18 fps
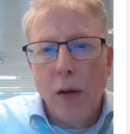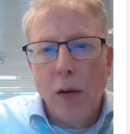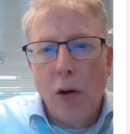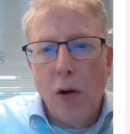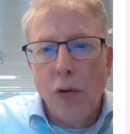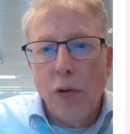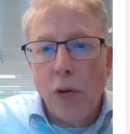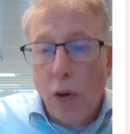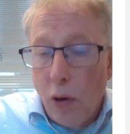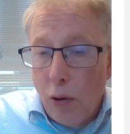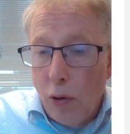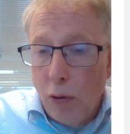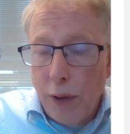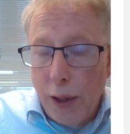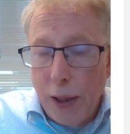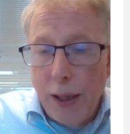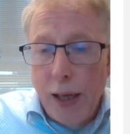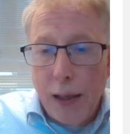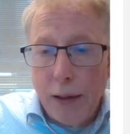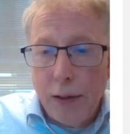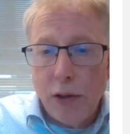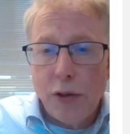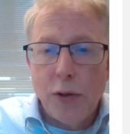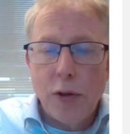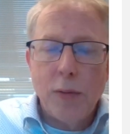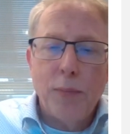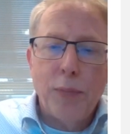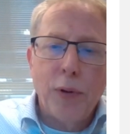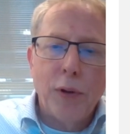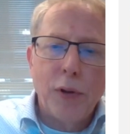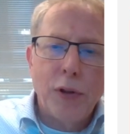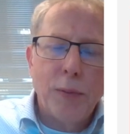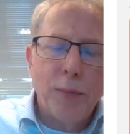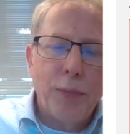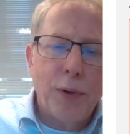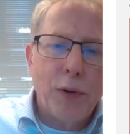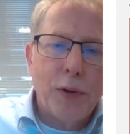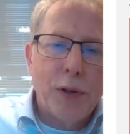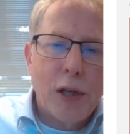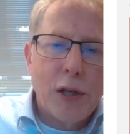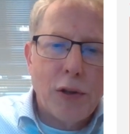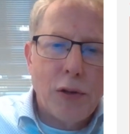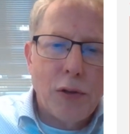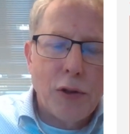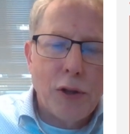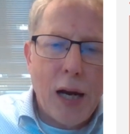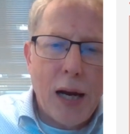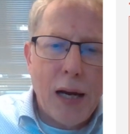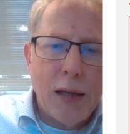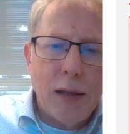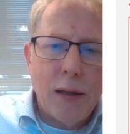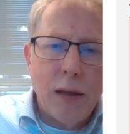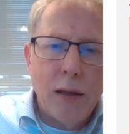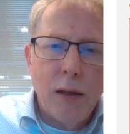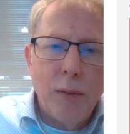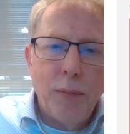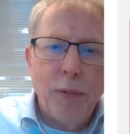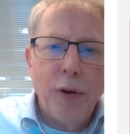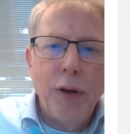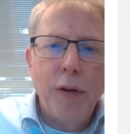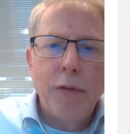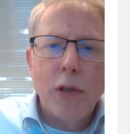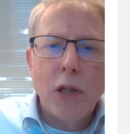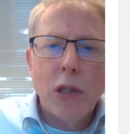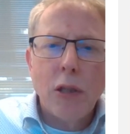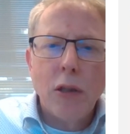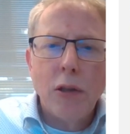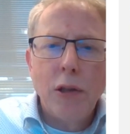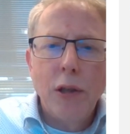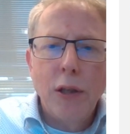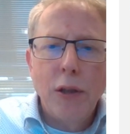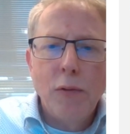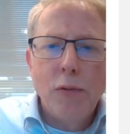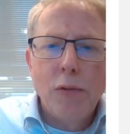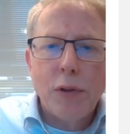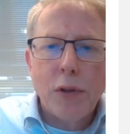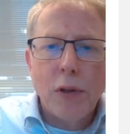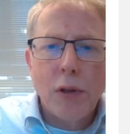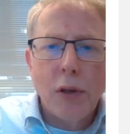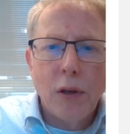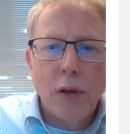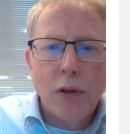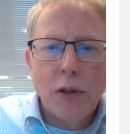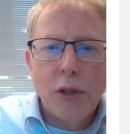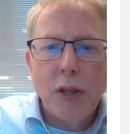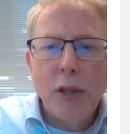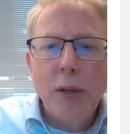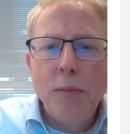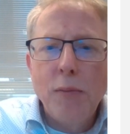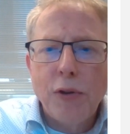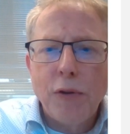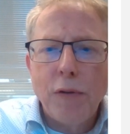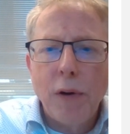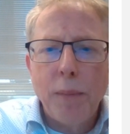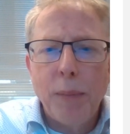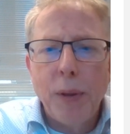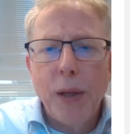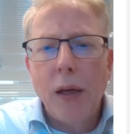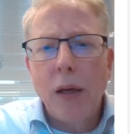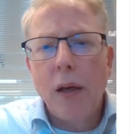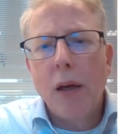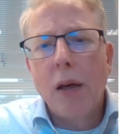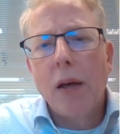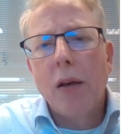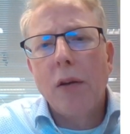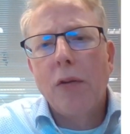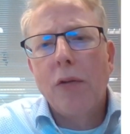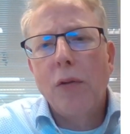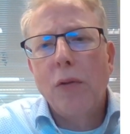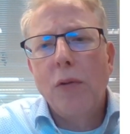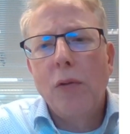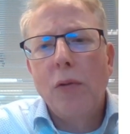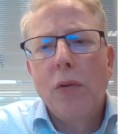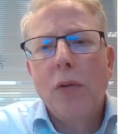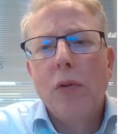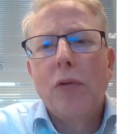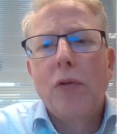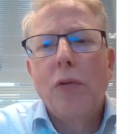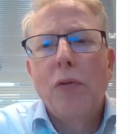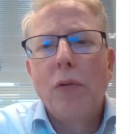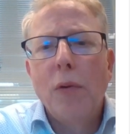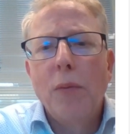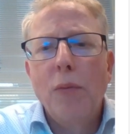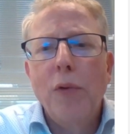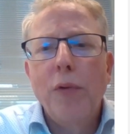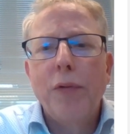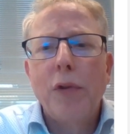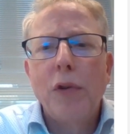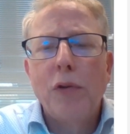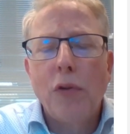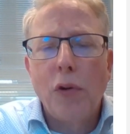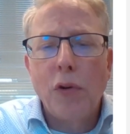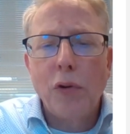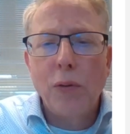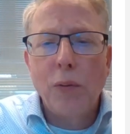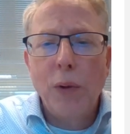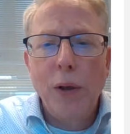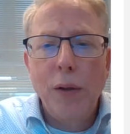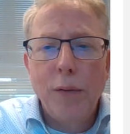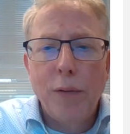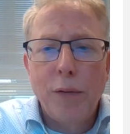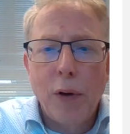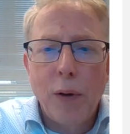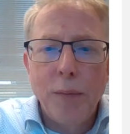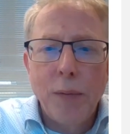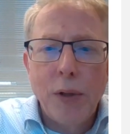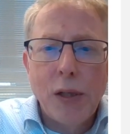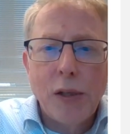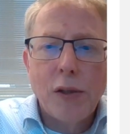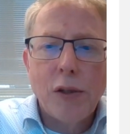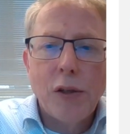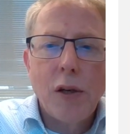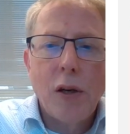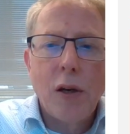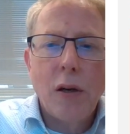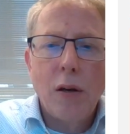already had this production process on site, and they previously used steam stripping to remove the toluene from this